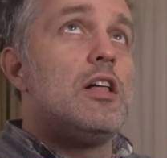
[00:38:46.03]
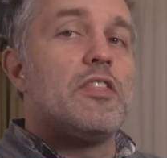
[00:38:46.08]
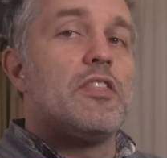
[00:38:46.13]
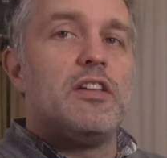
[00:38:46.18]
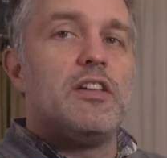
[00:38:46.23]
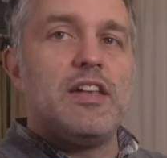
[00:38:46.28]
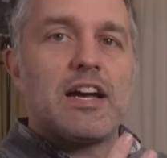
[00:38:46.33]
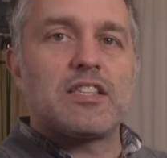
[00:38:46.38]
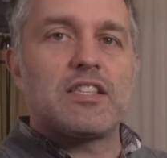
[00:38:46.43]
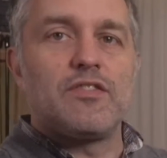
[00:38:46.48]

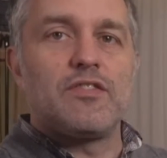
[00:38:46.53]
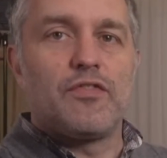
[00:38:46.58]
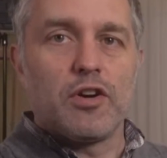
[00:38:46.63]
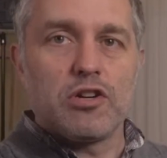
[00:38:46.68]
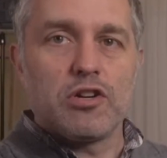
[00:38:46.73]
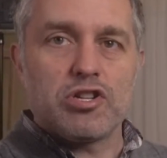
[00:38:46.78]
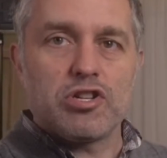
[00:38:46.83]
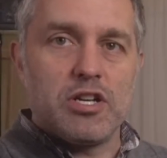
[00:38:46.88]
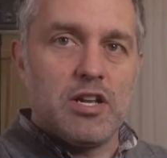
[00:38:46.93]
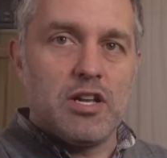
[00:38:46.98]
next
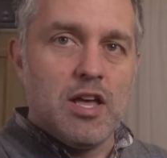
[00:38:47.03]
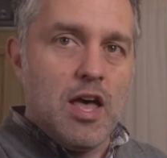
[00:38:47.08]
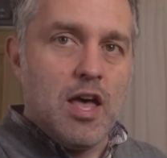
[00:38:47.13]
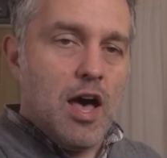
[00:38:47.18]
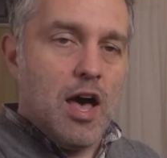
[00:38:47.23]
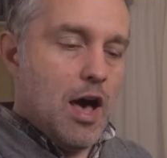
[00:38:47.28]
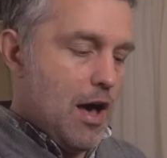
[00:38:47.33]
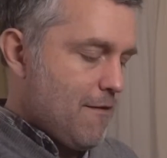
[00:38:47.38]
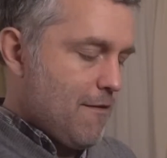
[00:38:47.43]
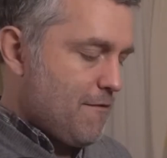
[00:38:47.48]
version
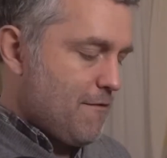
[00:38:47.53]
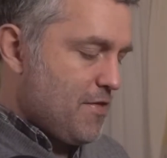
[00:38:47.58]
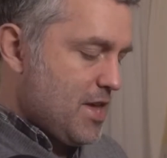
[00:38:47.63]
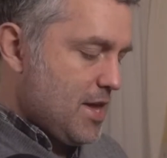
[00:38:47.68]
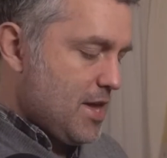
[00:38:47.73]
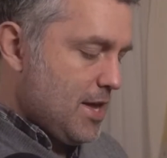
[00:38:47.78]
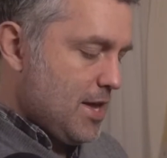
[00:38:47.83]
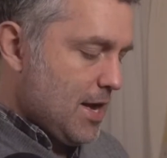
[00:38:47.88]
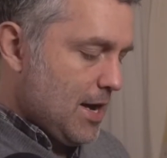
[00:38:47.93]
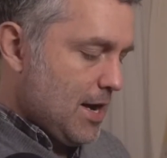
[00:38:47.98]
of
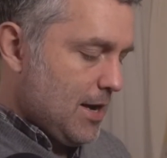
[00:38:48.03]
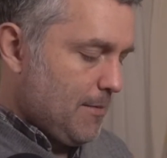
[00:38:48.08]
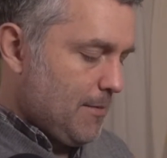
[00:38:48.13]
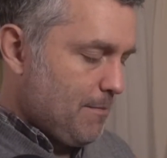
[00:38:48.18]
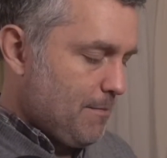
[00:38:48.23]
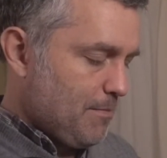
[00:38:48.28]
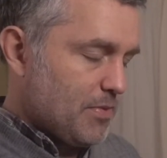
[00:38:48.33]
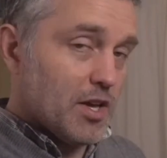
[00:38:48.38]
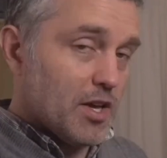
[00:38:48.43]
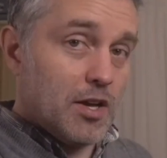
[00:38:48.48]
the
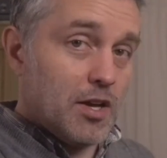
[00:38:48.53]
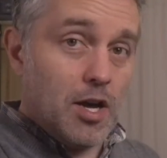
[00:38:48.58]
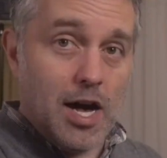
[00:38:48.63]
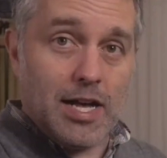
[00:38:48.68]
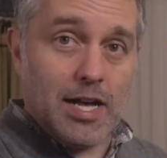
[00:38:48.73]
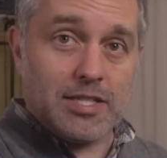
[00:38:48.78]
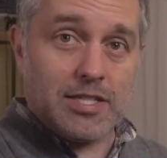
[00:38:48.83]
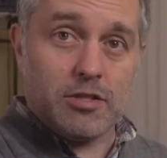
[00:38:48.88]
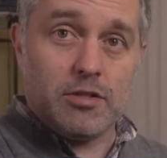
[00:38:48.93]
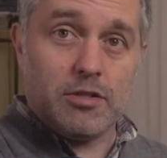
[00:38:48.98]

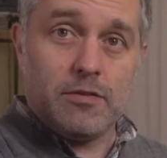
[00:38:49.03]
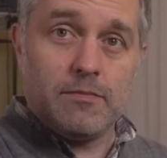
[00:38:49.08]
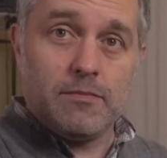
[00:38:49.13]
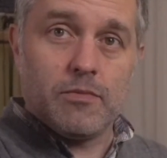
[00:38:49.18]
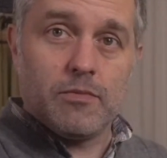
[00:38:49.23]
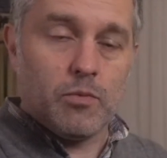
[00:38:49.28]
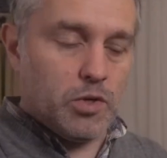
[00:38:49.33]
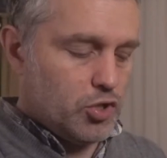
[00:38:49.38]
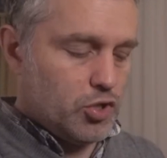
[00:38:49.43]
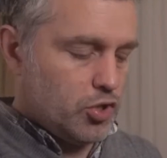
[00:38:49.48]
Castle,
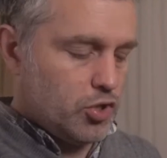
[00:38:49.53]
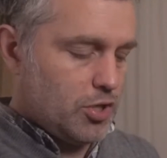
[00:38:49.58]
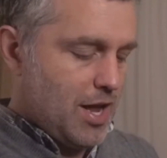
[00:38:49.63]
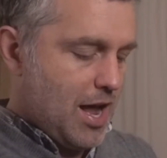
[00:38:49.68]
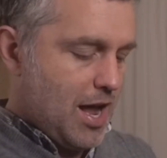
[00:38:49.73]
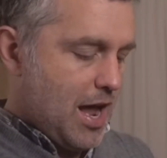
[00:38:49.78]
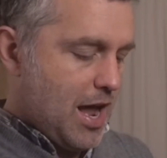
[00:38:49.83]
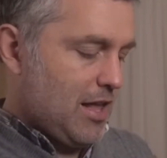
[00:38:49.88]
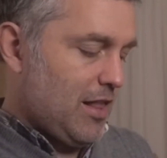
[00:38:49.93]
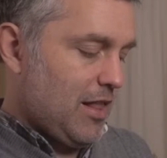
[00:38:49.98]
which
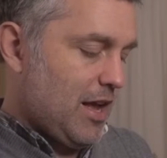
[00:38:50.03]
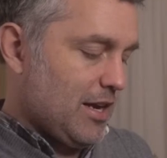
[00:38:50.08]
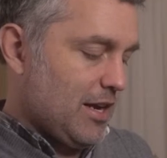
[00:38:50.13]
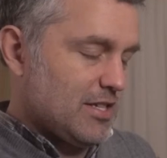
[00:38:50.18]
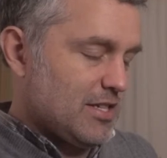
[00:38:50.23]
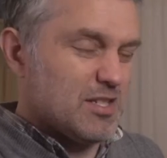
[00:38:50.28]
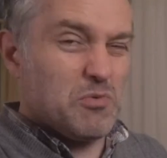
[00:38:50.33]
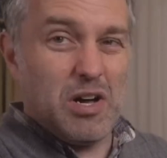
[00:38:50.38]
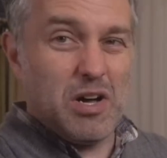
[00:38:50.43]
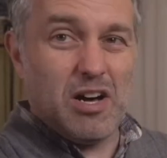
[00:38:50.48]
I liked
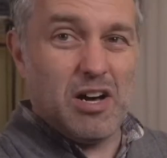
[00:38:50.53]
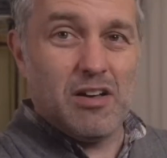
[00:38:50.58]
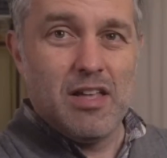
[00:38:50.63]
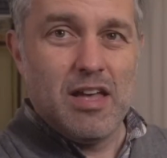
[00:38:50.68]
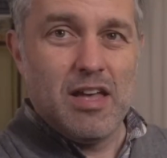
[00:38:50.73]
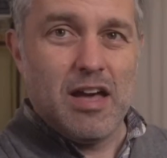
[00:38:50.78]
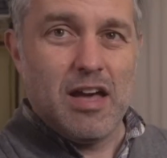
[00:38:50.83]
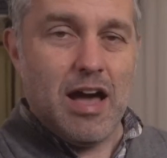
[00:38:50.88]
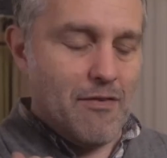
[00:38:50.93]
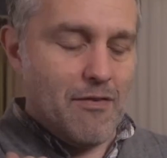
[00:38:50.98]
as well.
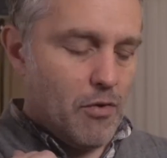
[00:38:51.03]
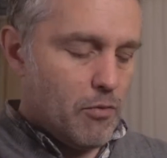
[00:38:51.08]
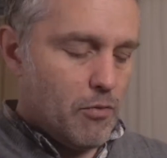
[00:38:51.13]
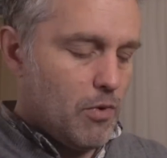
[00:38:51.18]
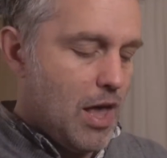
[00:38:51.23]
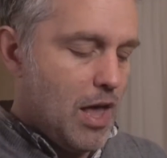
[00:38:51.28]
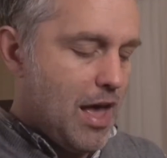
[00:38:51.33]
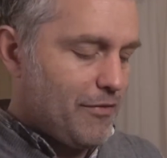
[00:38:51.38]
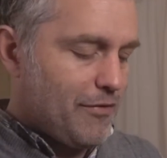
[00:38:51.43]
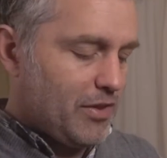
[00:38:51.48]
I have a
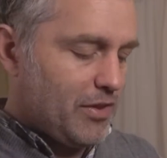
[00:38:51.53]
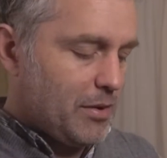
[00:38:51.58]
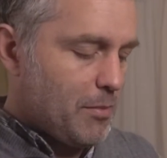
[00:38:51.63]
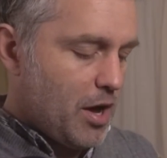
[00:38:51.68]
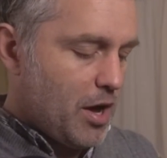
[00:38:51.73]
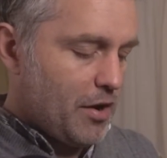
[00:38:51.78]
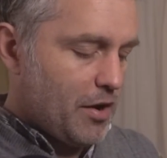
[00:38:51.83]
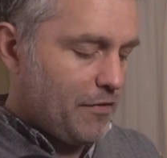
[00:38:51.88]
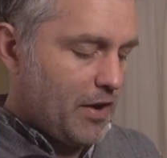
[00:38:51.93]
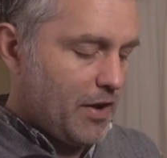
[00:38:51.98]
heavily
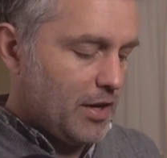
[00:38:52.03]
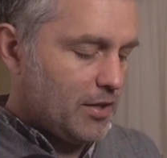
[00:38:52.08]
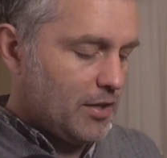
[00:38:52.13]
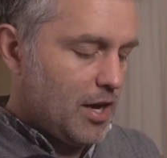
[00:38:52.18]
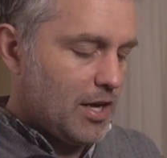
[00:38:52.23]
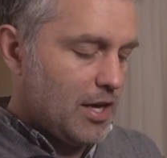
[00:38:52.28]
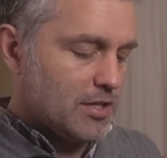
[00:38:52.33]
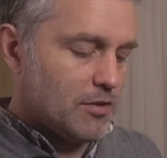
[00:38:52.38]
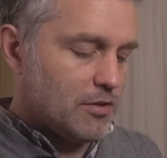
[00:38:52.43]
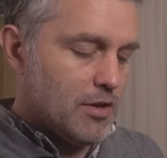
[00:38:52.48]
modified
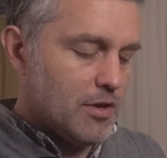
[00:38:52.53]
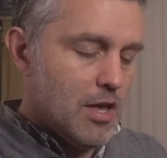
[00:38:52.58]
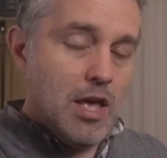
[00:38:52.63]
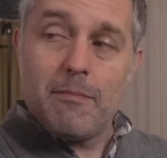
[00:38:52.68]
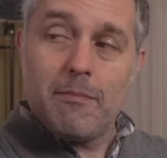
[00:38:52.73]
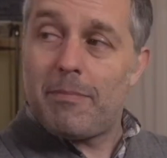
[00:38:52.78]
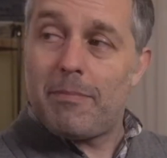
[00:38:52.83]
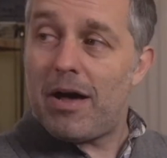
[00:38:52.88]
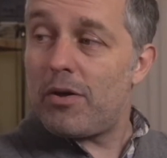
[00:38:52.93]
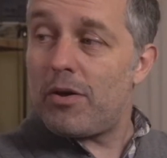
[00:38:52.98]
Castle.
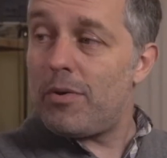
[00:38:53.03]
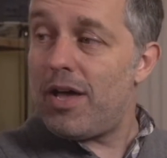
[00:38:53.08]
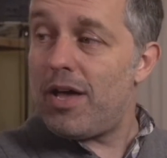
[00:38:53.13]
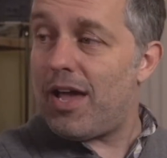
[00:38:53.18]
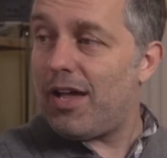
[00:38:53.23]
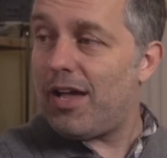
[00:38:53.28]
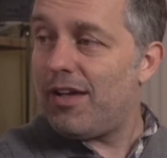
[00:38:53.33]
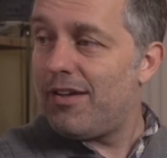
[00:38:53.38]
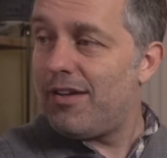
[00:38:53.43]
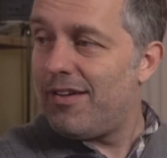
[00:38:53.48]
By the
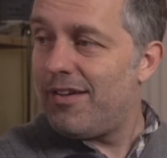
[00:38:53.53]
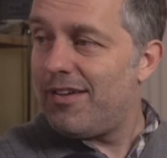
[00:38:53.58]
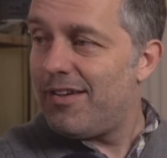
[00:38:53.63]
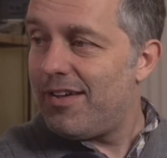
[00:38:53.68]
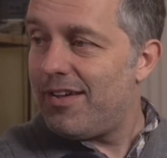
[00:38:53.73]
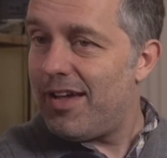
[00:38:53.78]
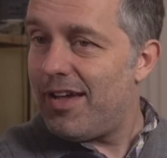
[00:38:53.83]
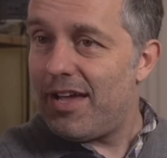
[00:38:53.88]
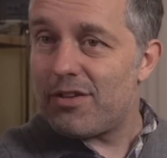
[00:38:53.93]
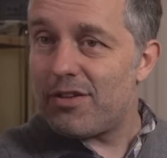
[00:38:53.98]
way,
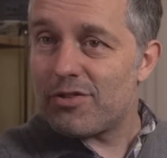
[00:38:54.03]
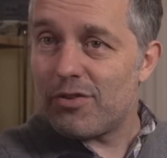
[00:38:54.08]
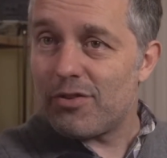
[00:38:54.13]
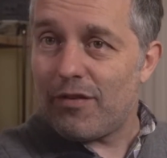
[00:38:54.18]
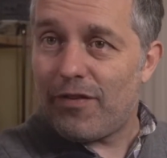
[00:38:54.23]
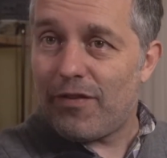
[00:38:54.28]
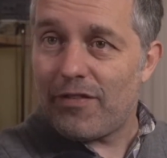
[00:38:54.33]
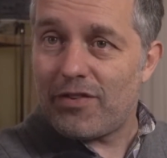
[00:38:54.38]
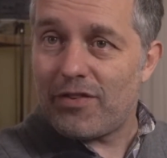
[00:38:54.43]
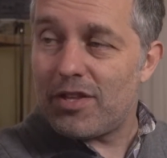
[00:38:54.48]
hey, there's only
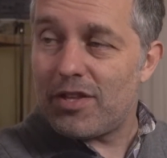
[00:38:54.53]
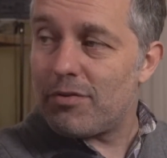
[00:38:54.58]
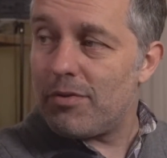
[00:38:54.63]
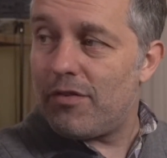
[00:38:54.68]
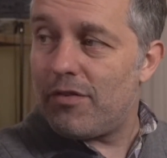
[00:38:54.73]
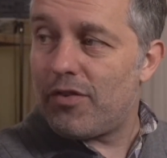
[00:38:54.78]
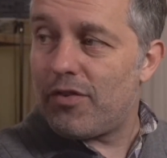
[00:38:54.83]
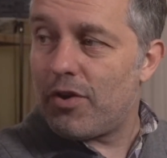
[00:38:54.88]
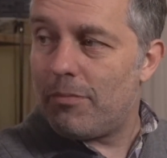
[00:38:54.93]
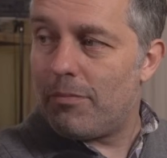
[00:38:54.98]
53
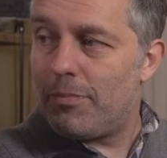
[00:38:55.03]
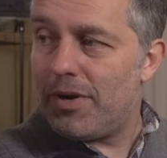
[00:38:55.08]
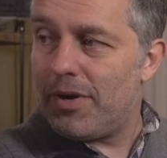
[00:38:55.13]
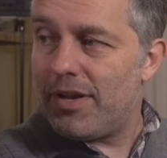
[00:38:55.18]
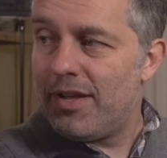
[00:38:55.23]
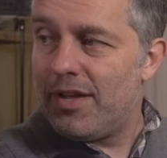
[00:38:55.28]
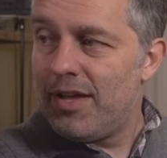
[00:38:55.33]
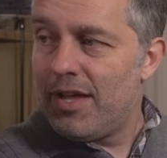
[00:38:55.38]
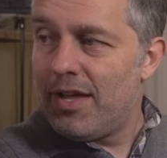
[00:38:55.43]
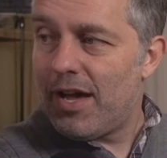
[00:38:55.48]
of you,
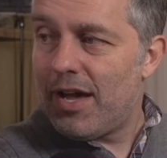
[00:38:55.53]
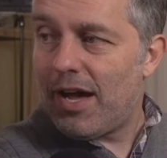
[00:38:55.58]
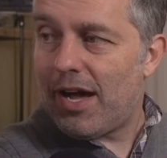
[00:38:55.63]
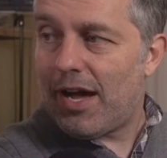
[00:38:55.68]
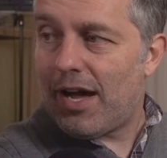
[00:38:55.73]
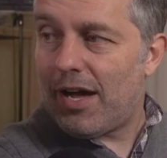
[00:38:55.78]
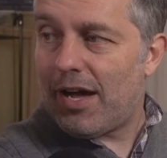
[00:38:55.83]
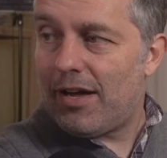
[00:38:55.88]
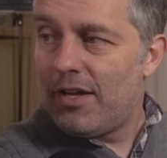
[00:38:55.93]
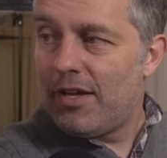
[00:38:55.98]
but
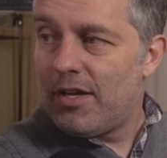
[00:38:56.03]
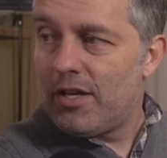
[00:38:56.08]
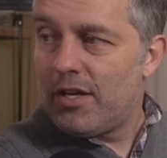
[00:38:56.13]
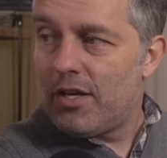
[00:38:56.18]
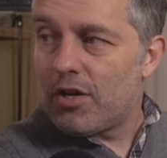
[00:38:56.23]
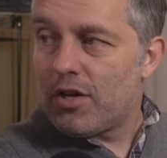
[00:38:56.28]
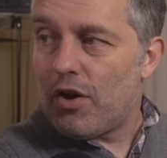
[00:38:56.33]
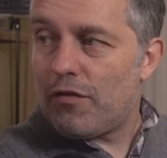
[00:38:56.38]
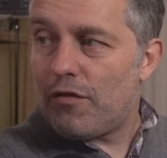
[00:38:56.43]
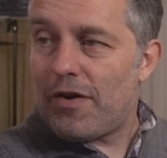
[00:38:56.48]

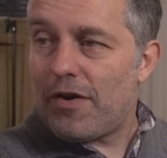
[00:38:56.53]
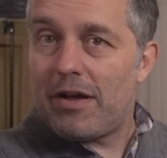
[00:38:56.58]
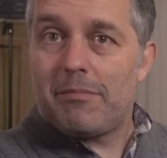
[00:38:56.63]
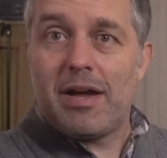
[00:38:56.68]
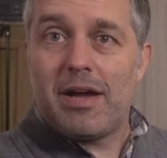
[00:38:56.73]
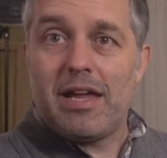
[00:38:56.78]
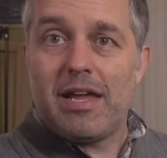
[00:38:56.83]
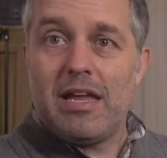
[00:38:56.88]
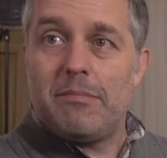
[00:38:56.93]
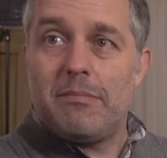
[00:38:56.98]
go find
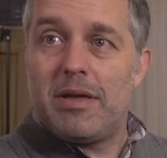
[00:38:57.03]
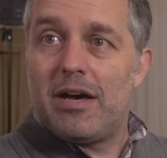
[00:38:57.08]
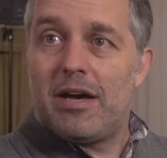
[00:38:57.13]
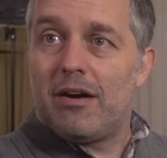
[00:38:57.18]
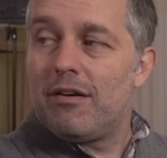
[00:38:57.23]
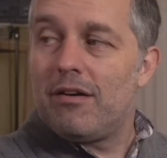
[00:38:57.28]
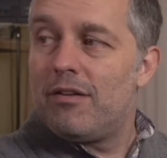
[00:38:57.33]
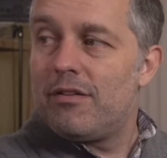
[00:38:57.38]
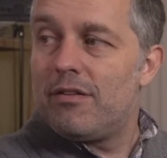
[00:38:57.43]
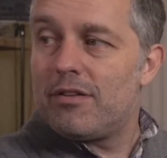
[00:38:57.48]
my
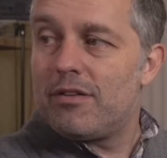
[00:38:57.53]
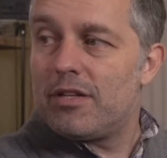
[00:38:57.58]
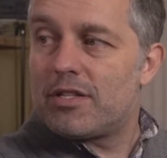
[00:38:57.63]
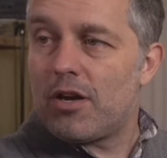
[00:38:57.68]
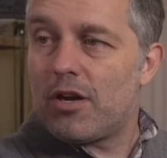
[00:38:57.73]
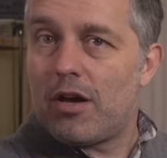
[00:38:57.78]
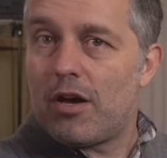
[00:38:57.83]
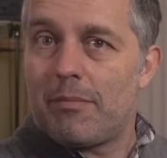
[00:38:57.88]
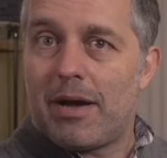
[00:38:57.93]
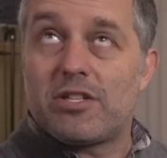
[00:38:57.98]
email. It's
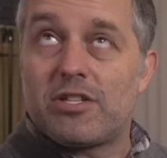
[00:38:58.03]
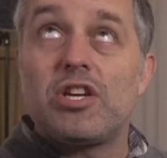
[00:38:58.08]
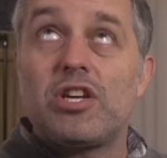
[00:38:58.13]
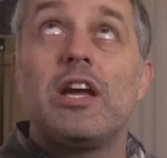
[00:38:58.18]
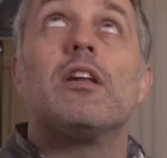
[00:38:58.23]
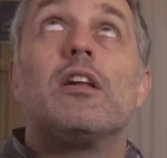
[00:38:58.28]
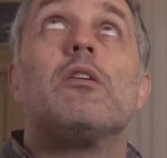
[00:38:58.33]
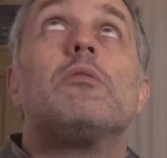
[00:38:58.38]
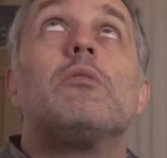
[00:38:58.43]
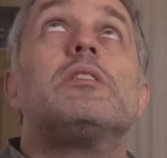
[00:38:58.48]
on my
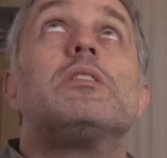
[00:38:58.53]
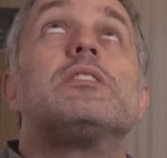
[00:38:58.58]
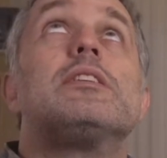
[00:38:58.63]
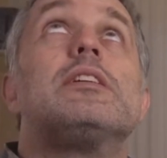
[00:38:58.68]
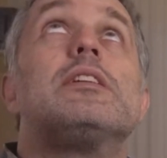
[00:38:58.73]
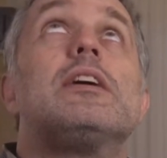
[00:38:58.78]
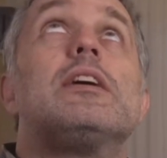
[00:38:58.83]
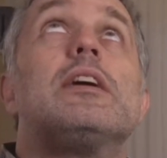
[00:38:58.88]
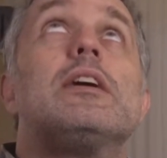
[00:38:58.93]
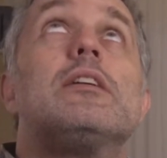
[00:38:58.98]
channel. What is
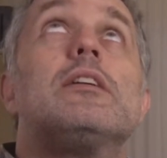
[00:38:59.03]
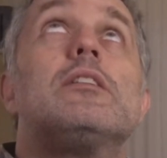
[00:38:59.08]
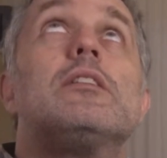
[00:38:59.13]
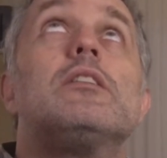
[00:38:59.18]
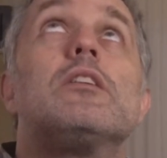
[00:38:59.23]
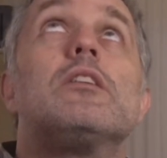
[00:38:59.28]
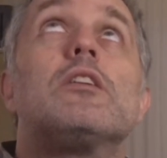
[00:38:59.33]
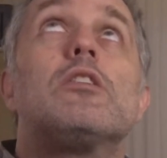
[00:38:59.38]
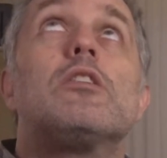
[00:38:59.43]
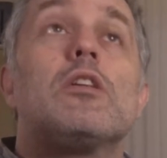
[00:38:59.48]
it?
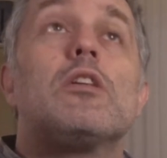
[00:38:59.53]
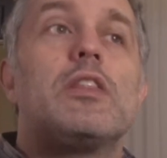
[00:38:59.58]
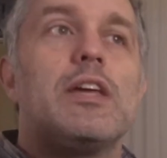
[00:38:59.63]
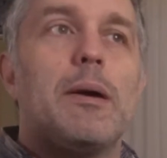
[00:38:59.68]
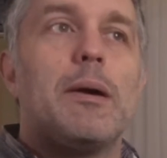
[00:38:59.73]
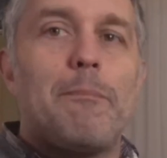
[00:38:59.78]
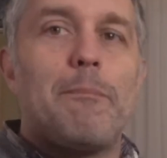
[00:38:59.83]
You can go to the